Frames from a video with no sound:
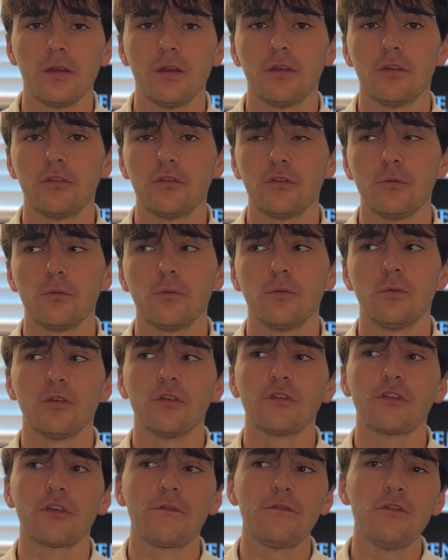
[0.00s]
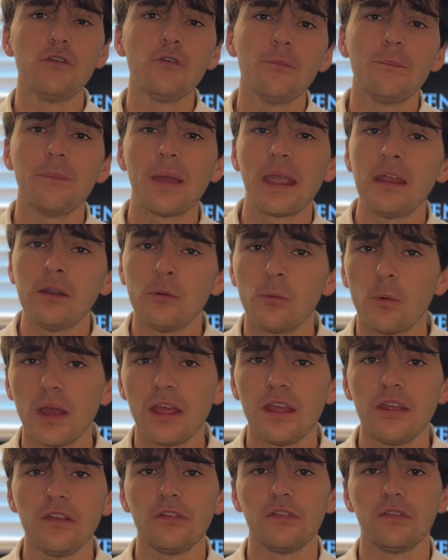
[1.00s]
So there's a few main
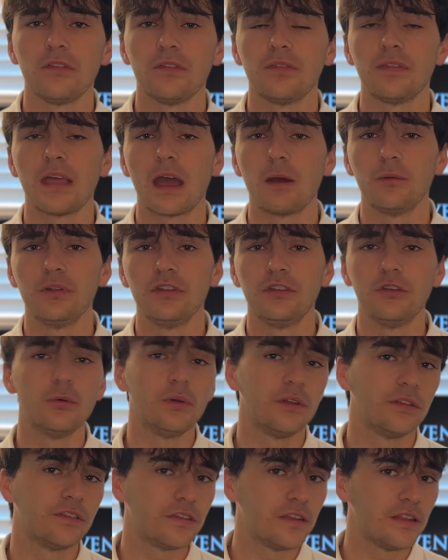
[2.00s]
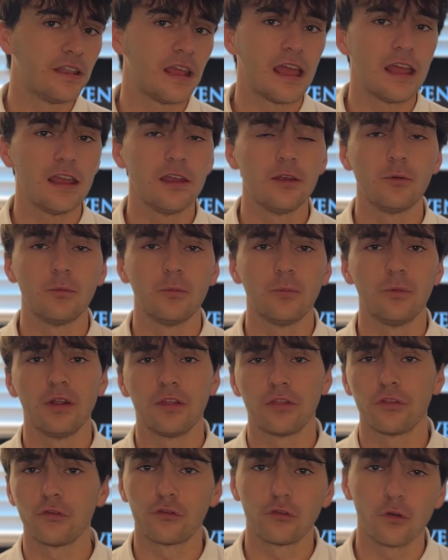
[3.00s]
ways that we do it today
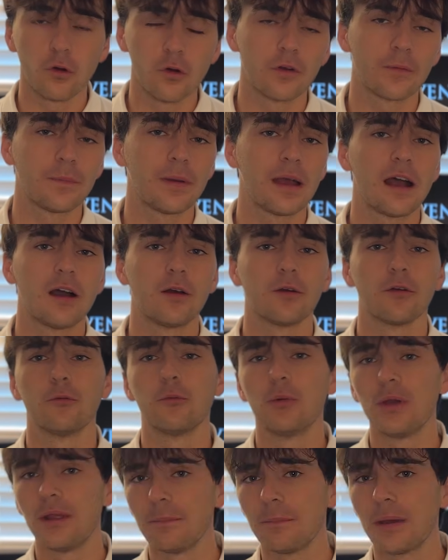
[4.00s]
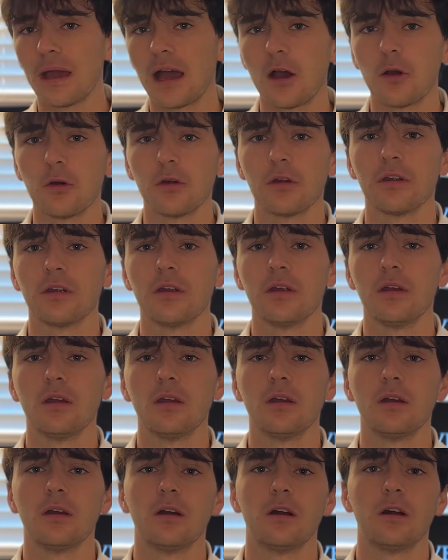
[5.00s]
with solar power, wind power,
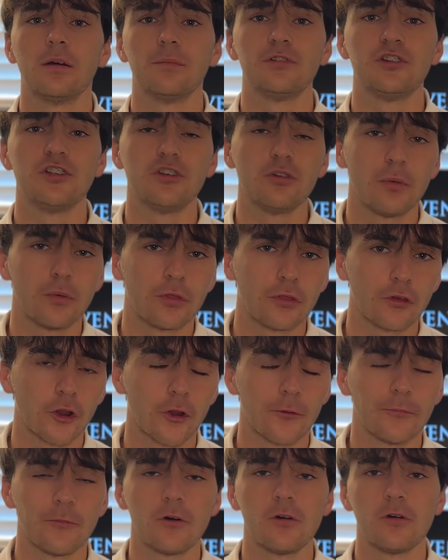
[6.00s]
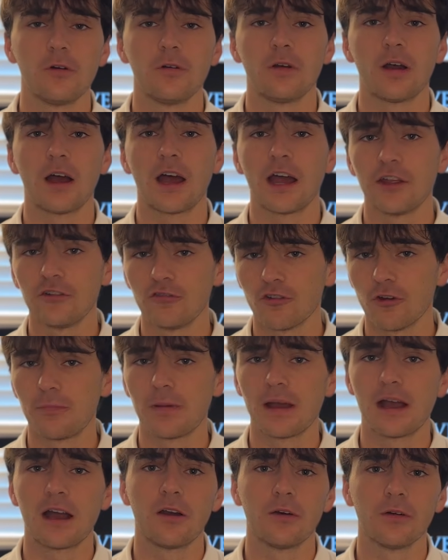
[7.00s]
geothermal,
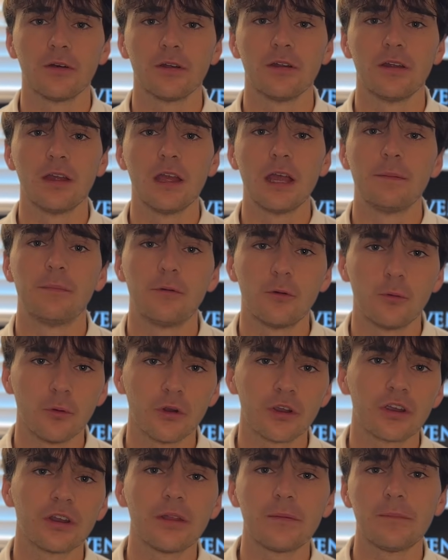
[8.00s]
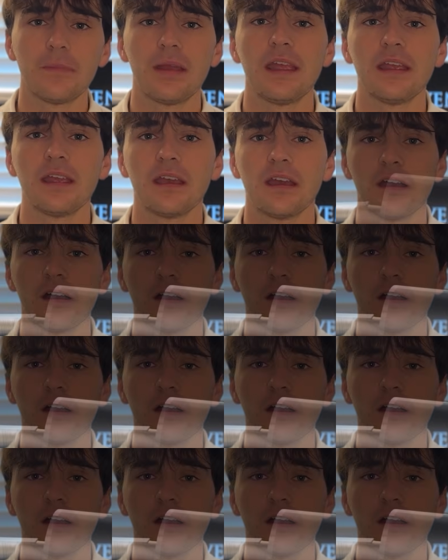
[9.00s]
hydropower, but we're going to make